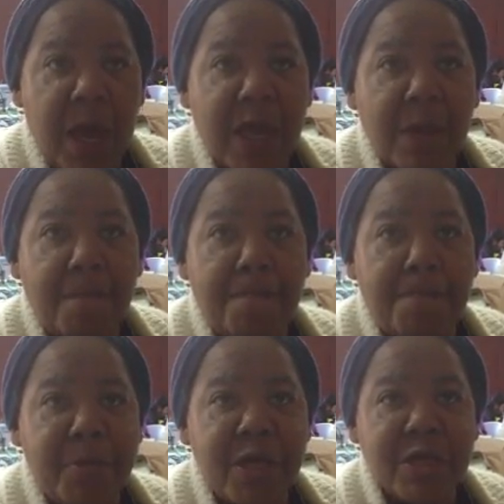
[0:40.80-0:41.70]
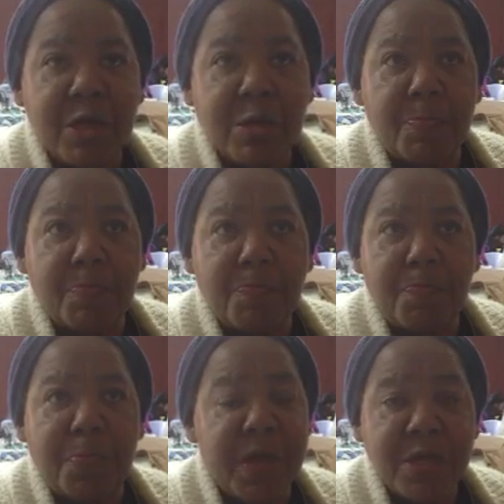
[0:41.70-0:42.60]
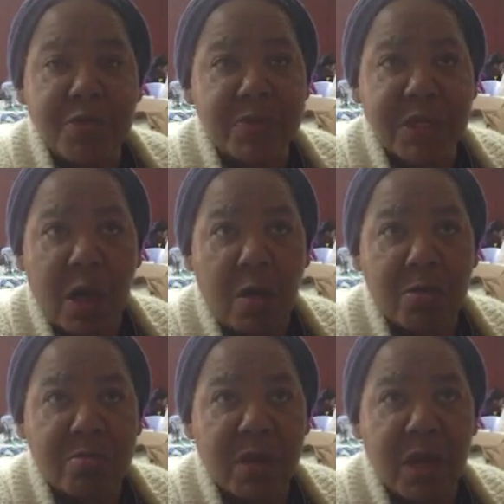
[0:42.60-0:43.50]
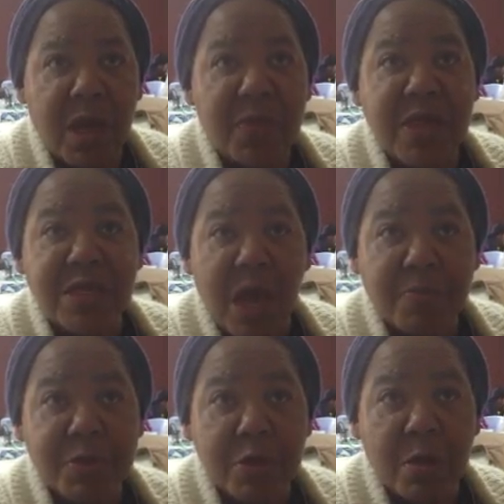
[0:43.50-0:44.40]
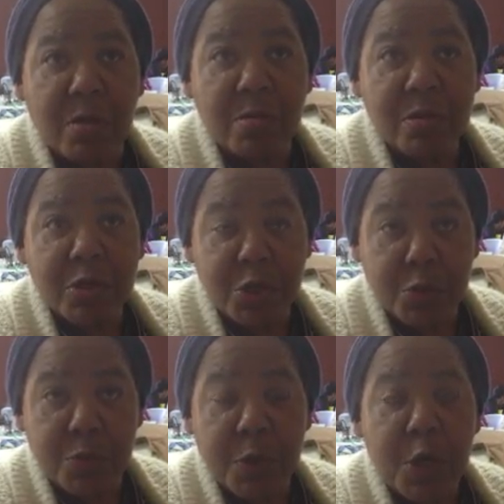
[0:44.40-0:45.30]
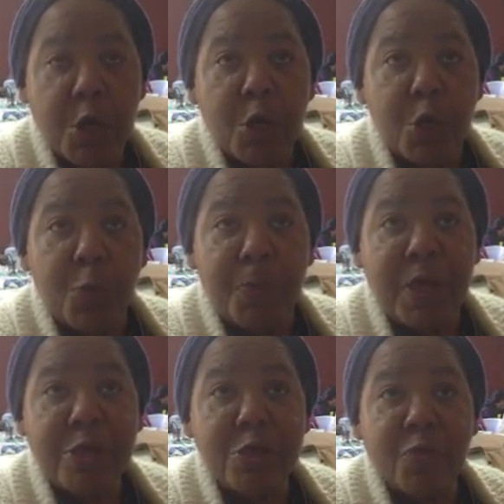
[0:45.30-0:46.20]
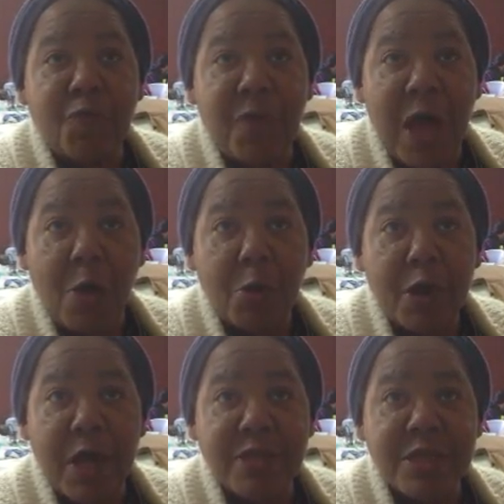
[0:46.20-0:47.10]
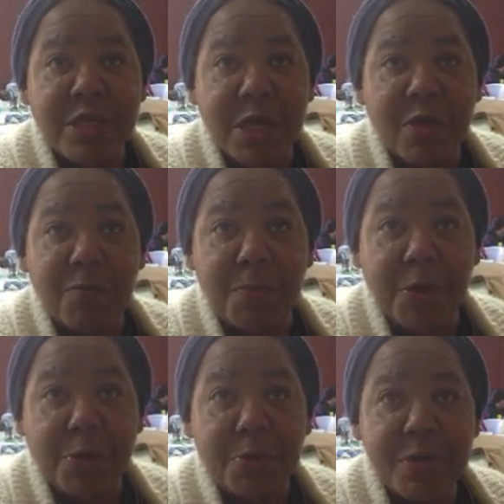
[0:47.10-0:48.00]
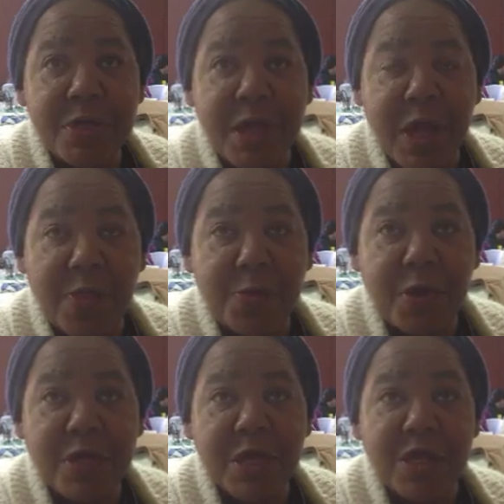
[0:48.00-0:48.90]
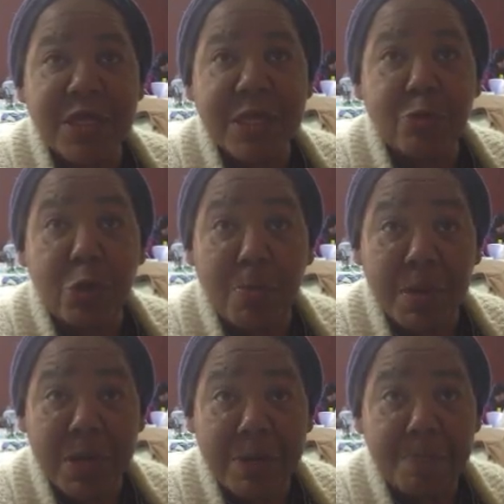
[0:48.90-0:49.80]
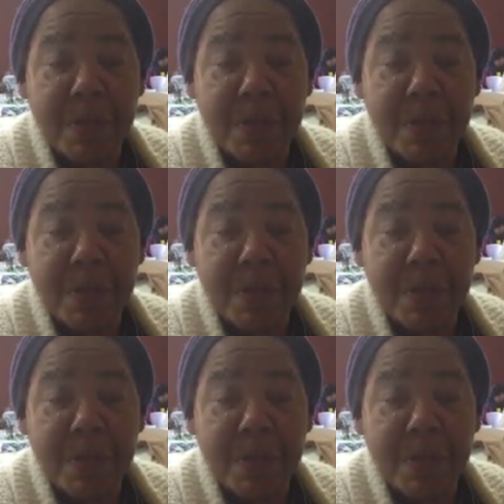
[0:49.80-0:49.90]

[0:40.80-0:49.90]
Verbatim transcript: and a, just a pinch of salt, and that's optional too. You blend your flour and stick of butter together until it's crumbly,